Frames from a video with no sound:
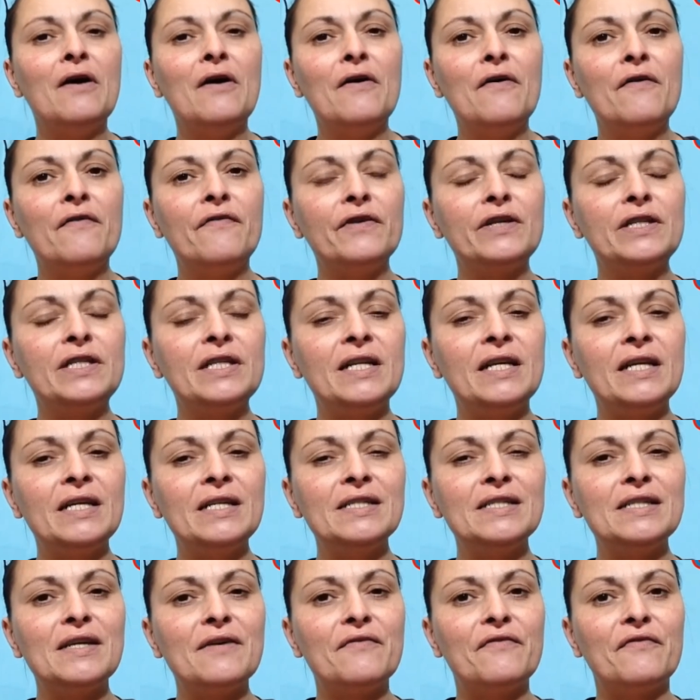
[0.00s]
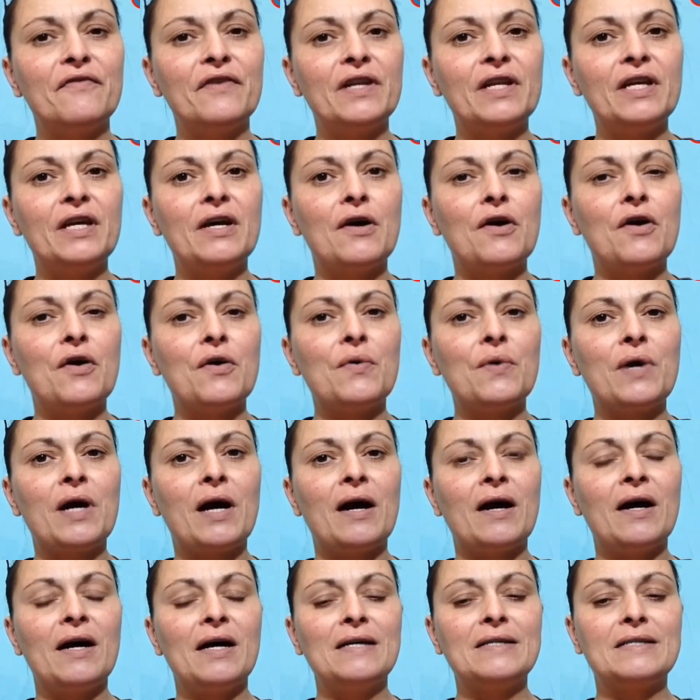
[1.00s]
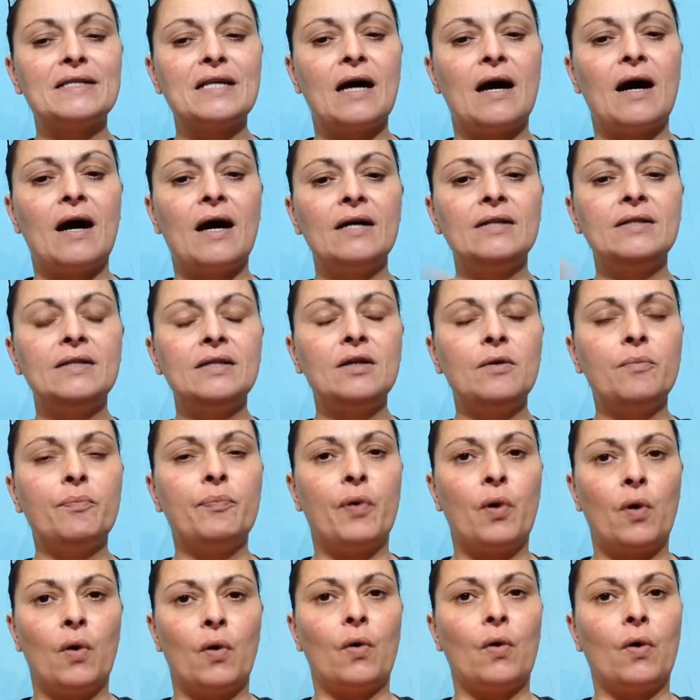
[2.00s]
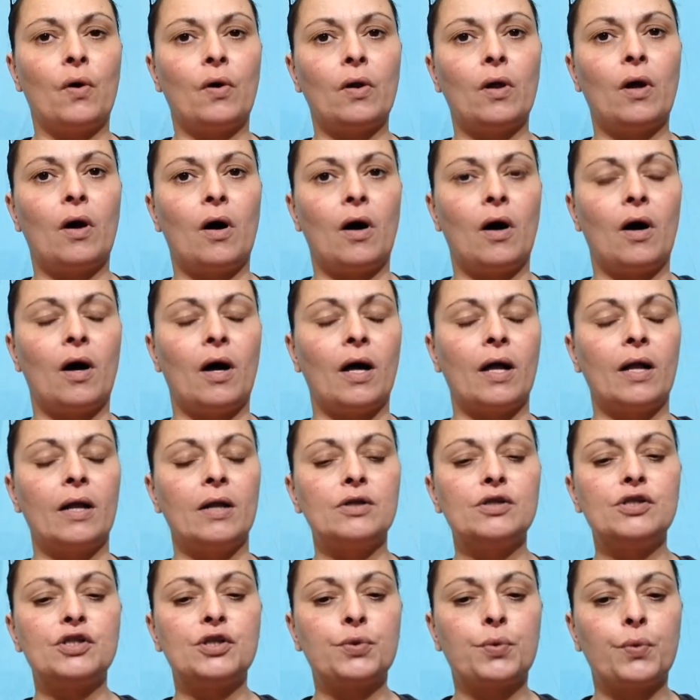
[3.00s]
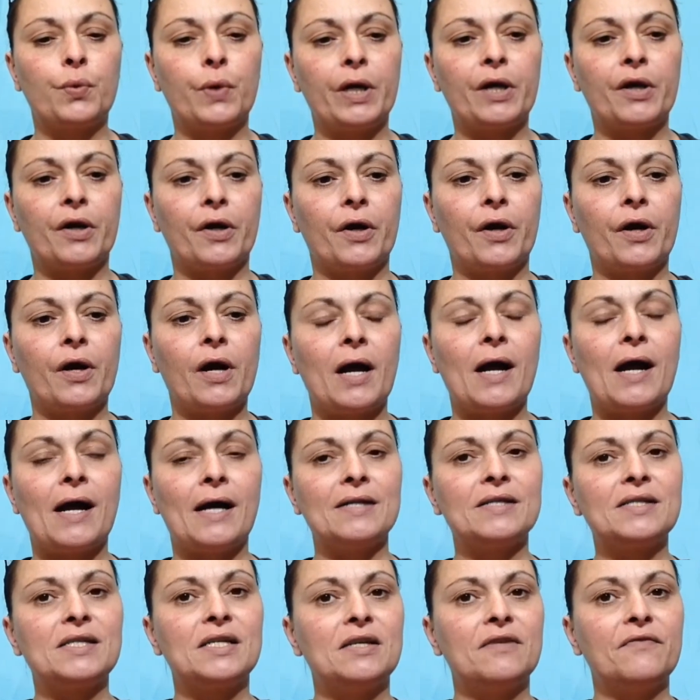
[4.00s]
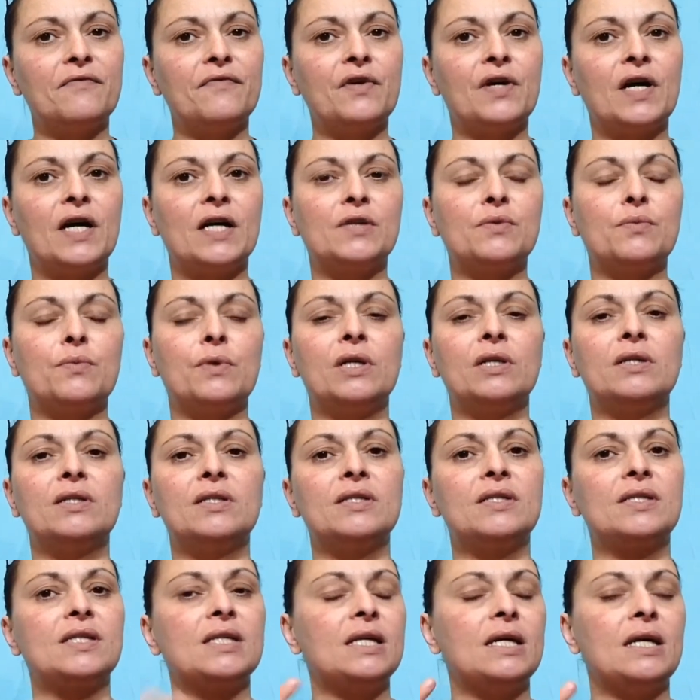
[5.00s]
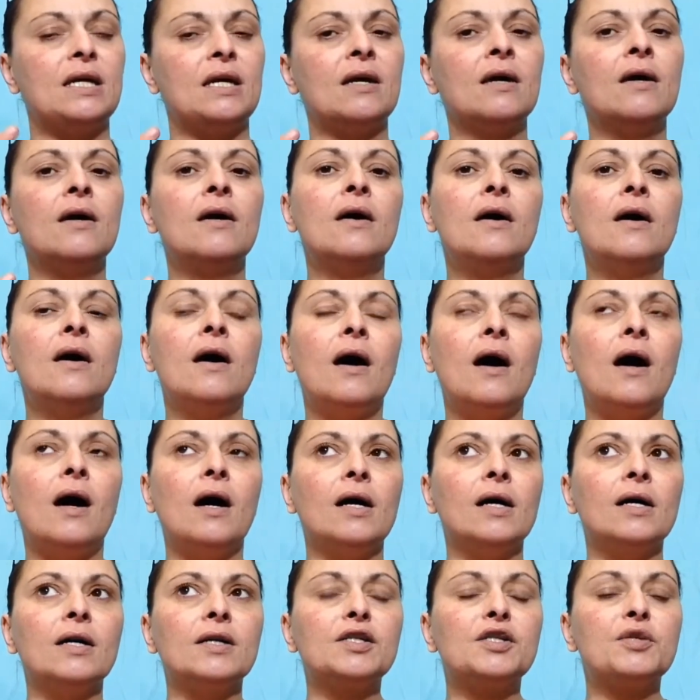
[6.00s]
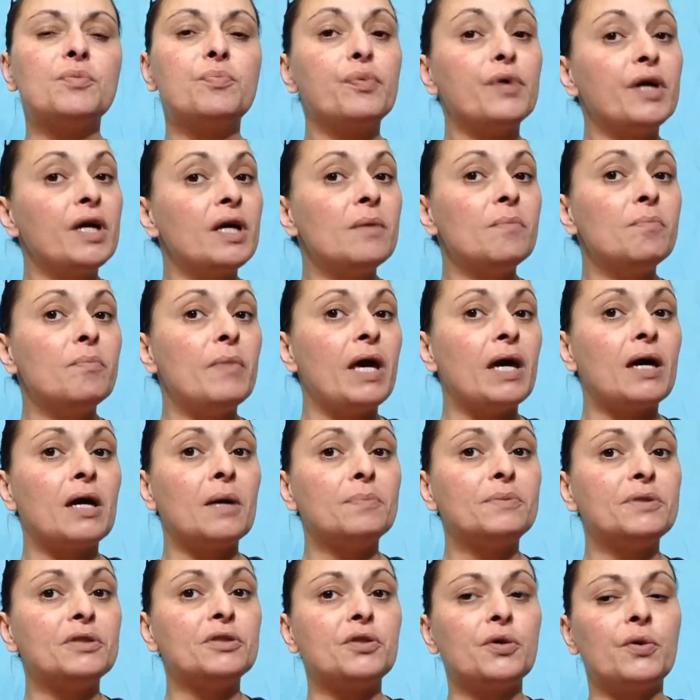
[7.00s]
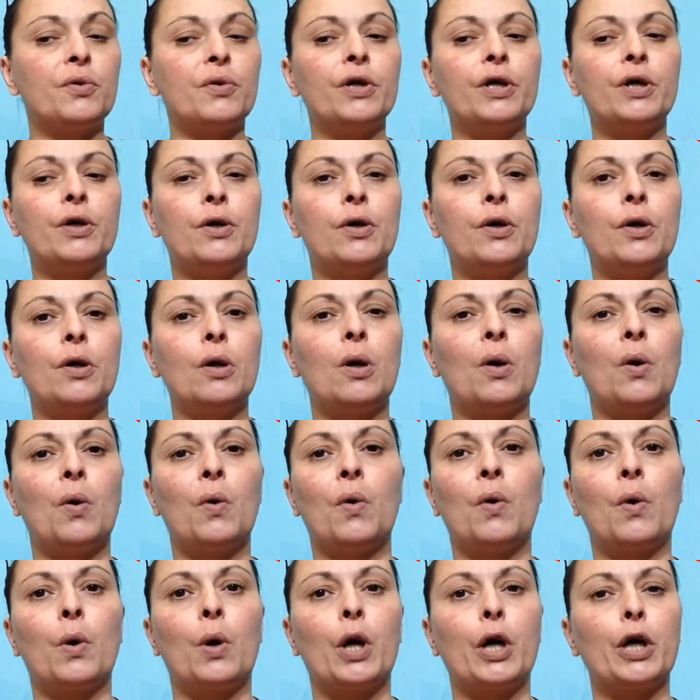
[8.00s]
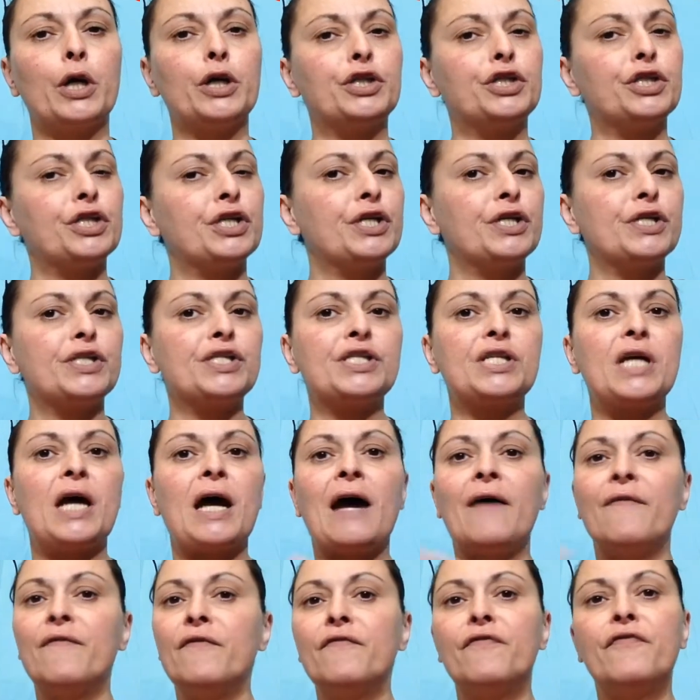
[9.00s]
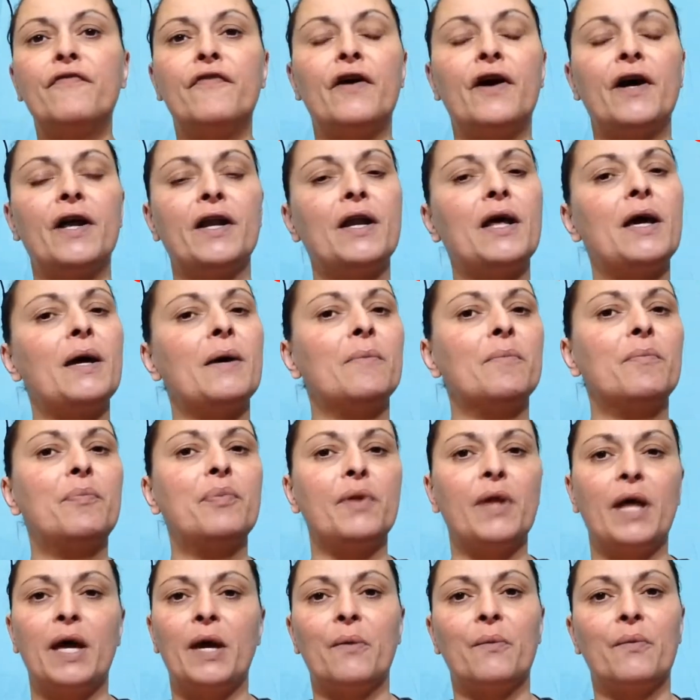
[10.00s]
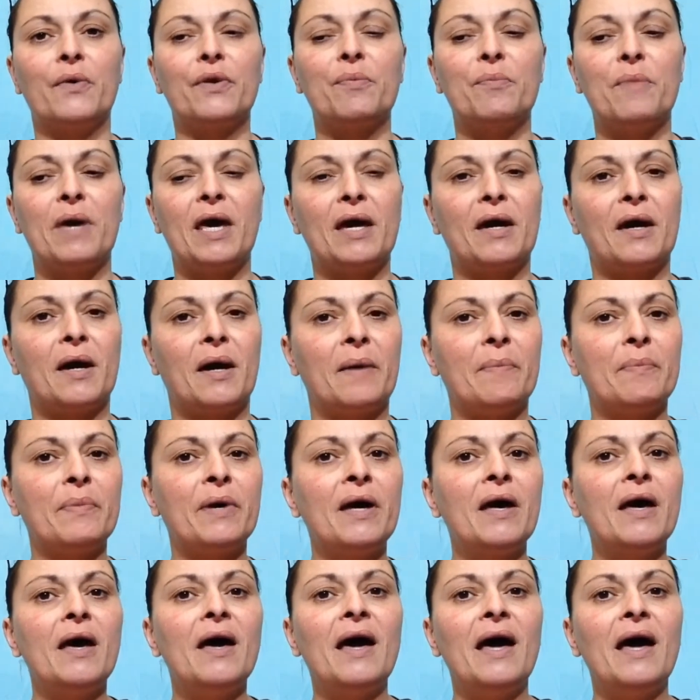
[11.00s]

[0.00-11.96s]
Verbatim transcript: For today's video, guys, I did a poll on Twitter asking if you guys wanted to see a spring makeup tutorial or just having fun and playing with makeup.